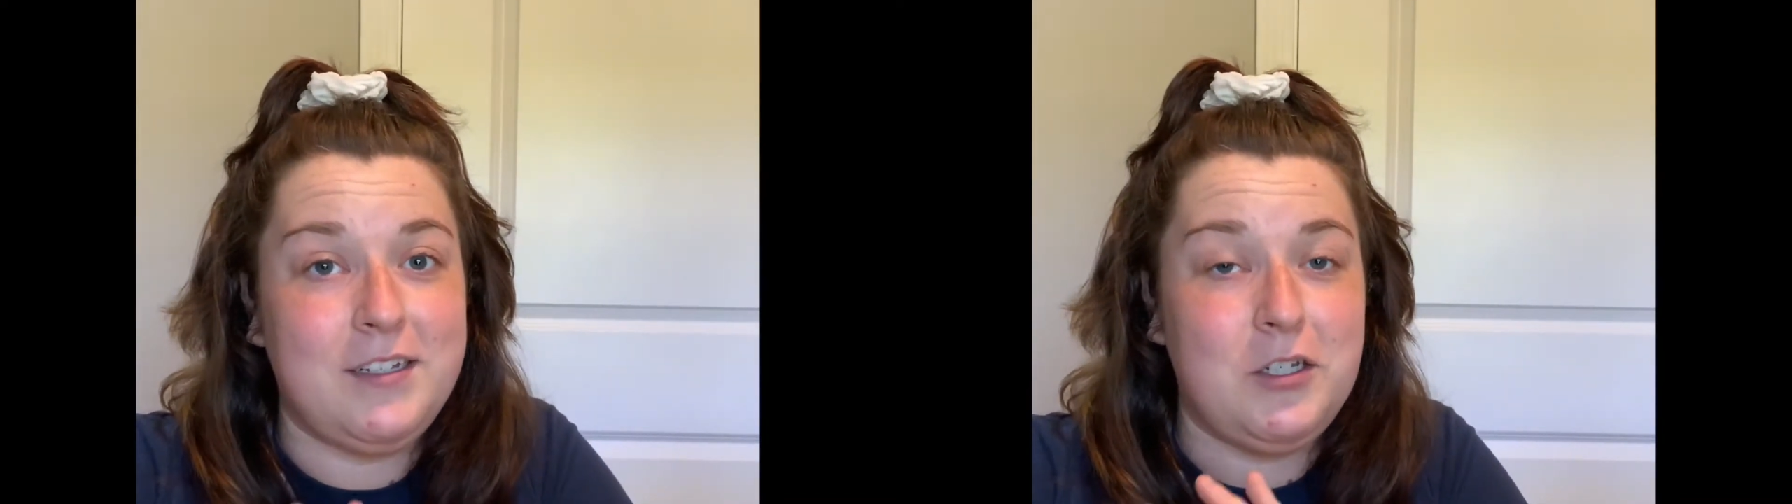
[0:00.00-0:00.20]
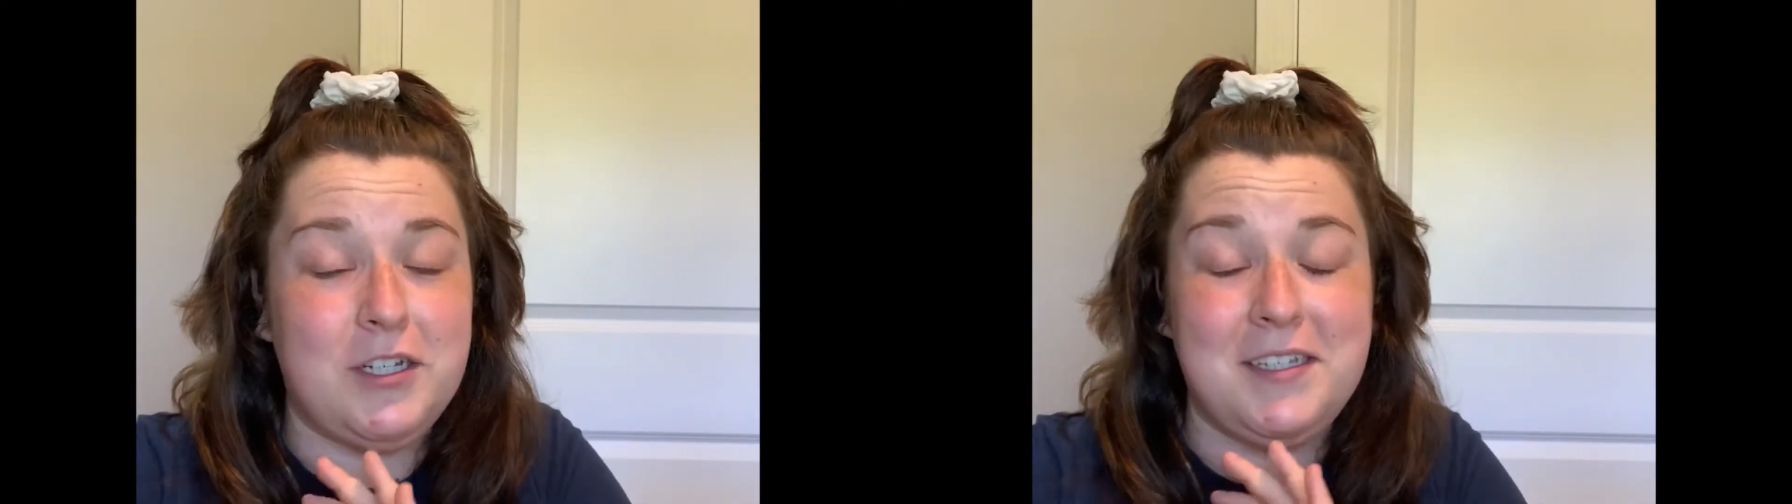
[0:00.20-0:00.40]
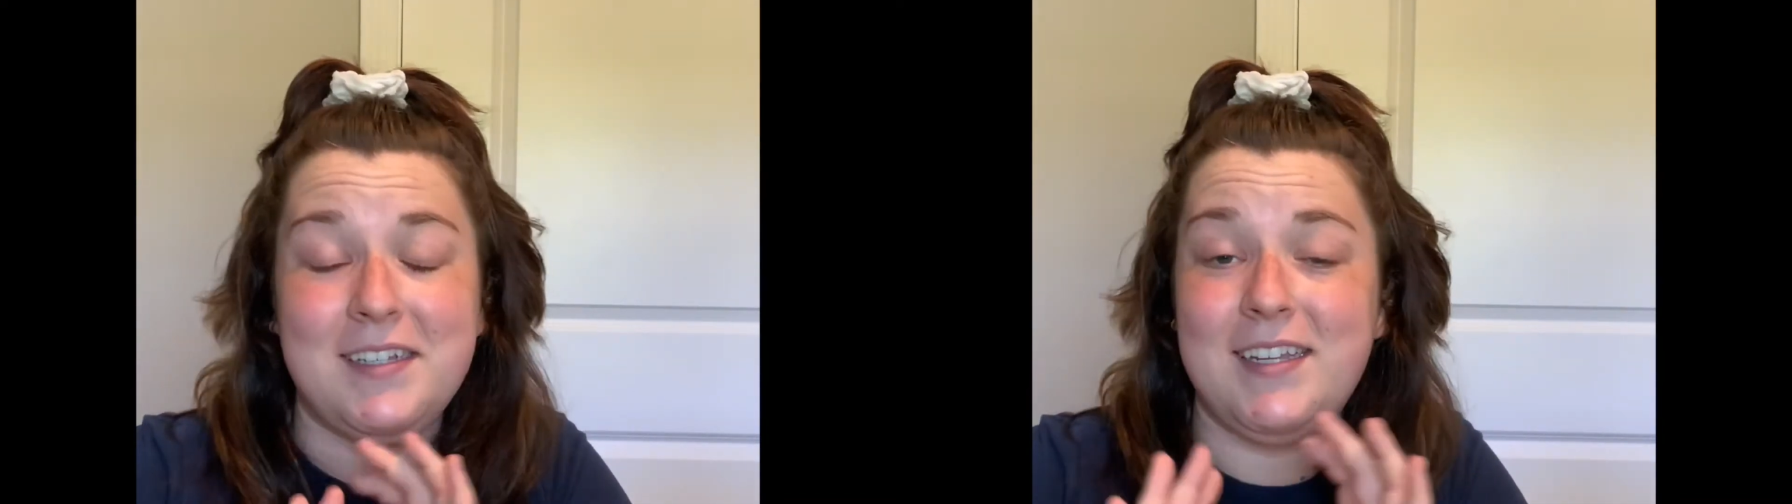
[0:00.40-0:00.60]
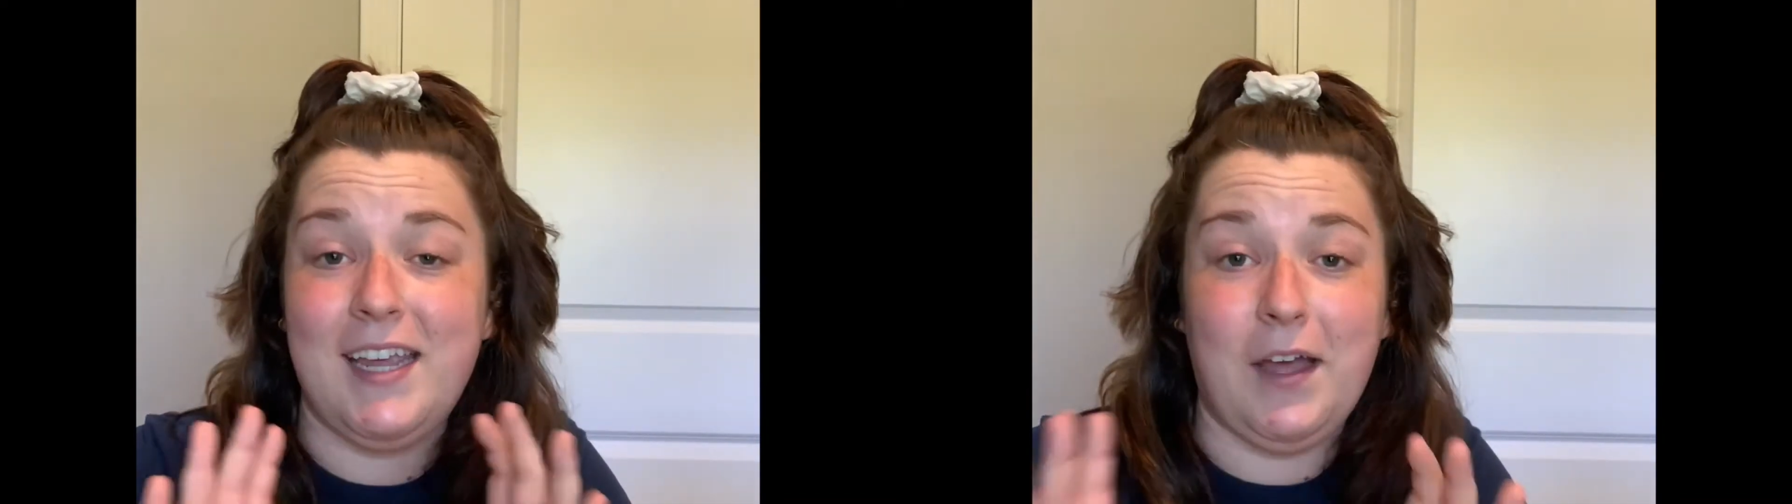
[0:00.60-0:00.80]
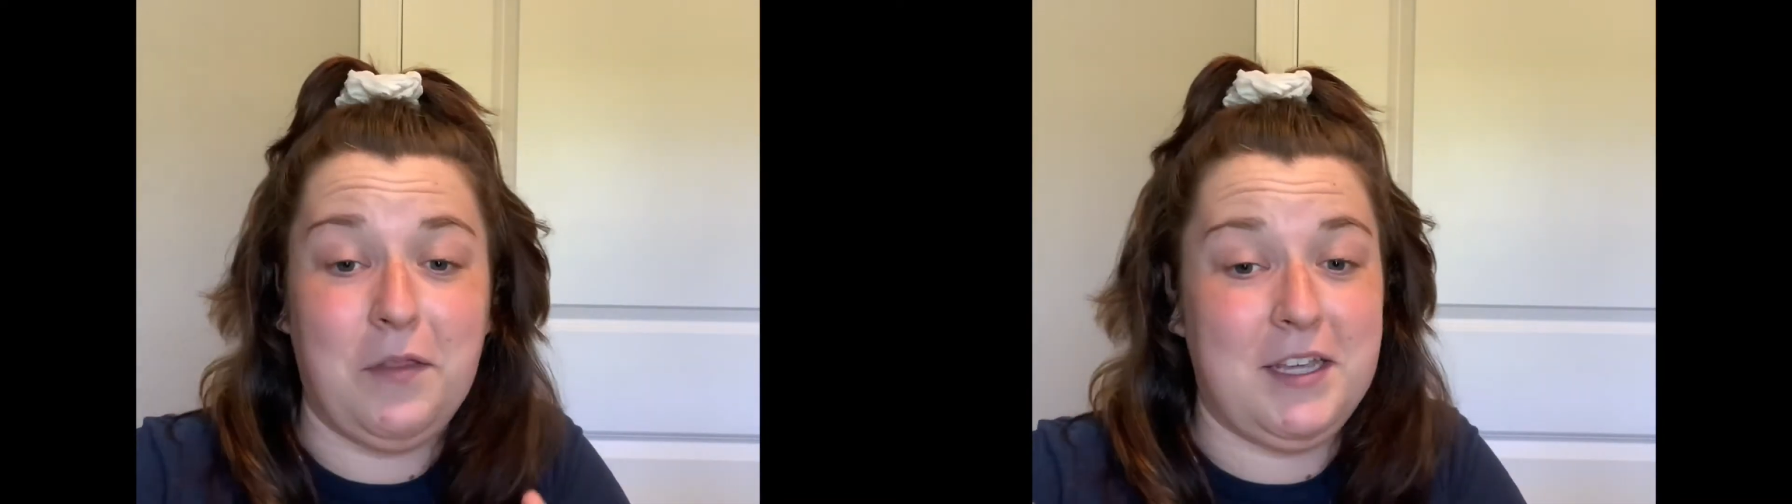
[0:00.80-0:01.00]
just to see
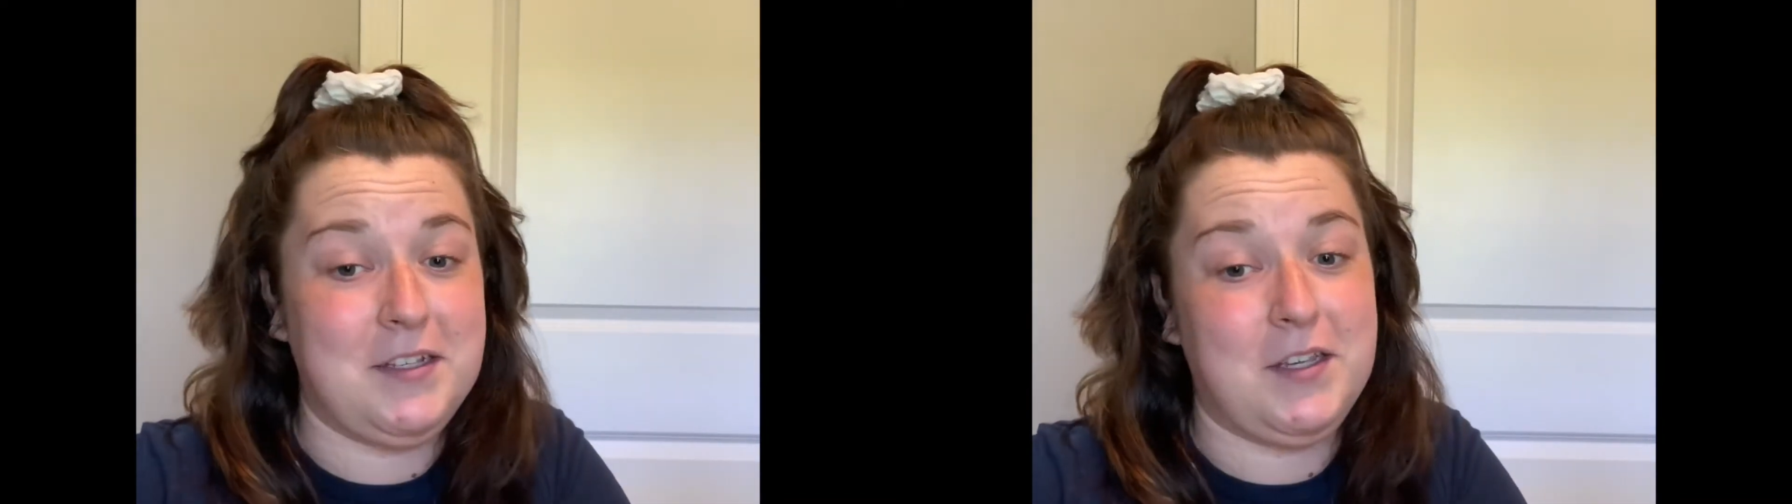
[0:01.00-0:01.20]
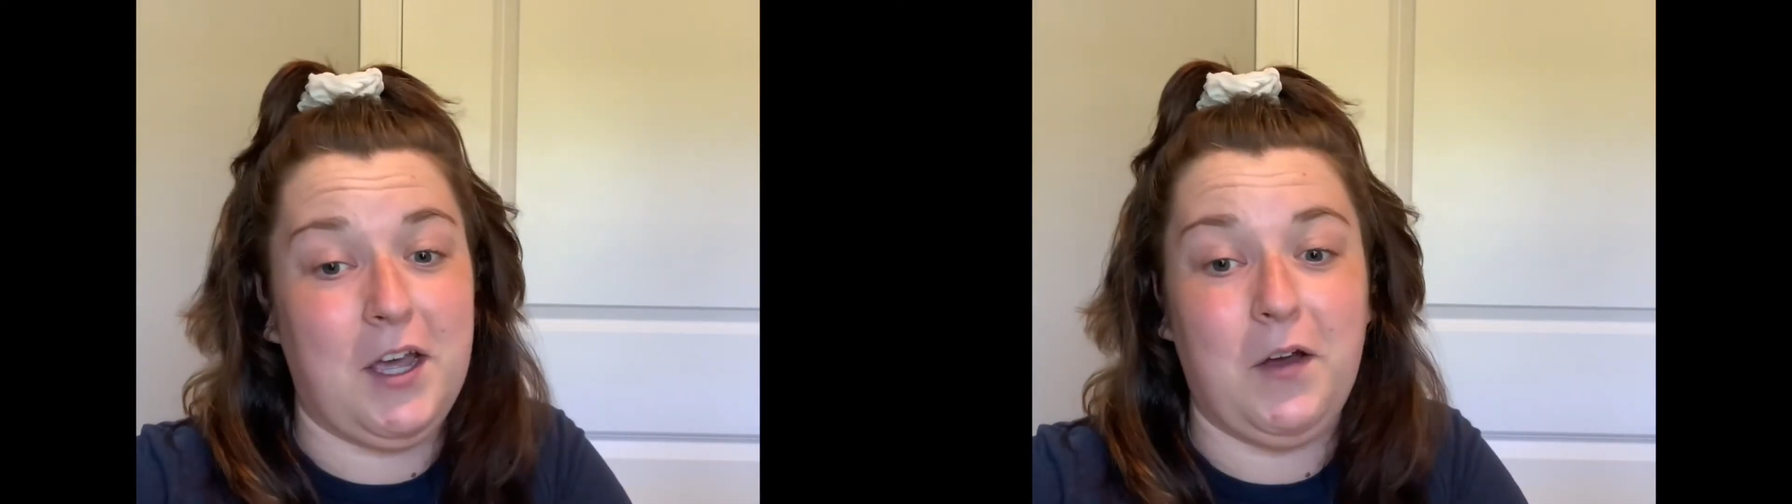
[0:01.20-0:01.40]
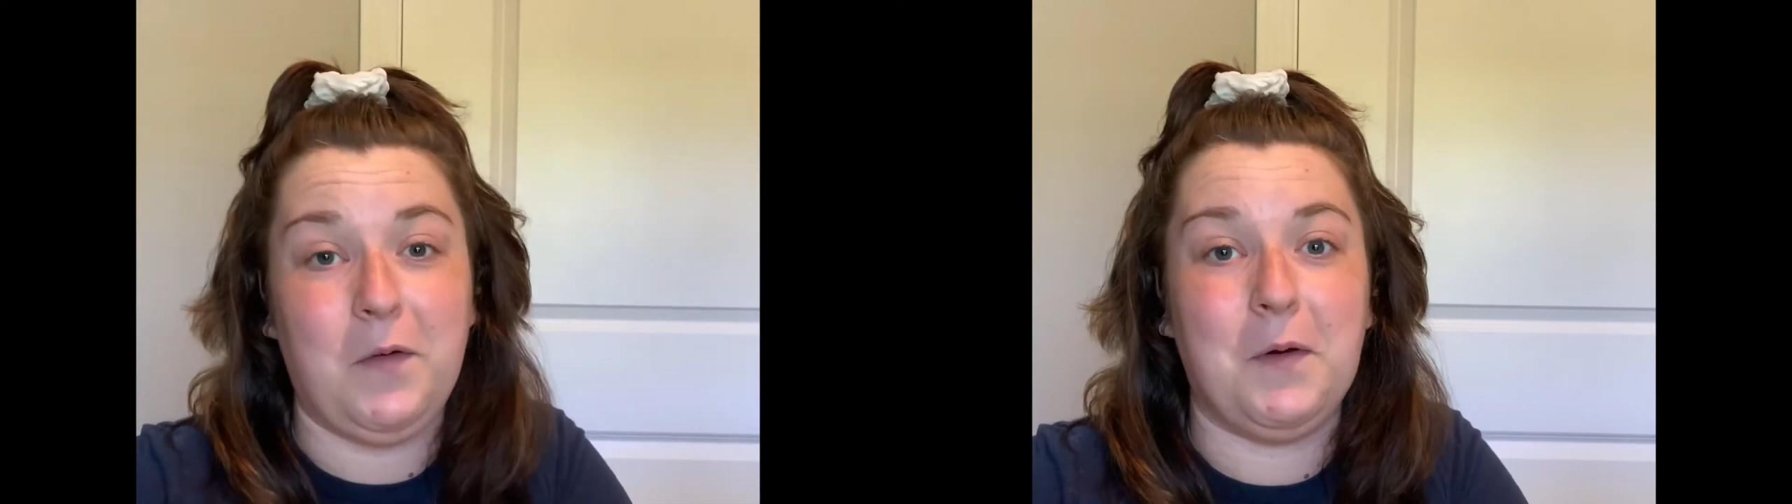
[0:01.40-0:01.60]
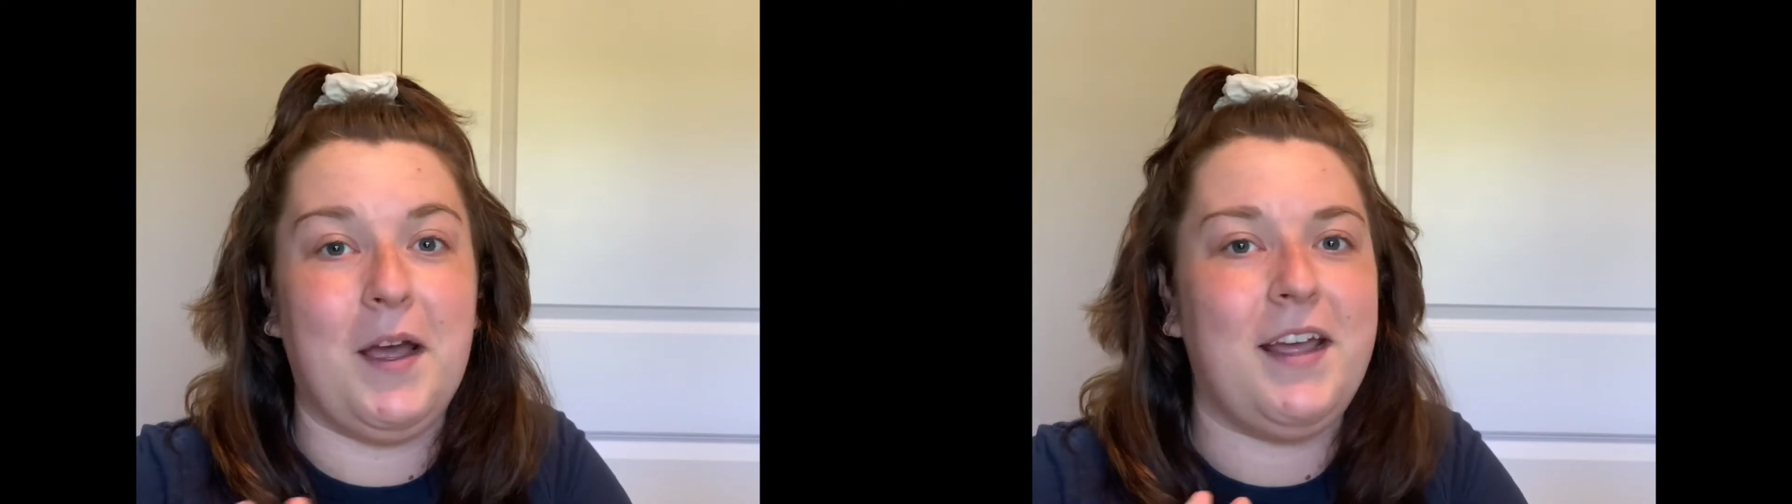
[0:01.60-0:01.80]
how things go,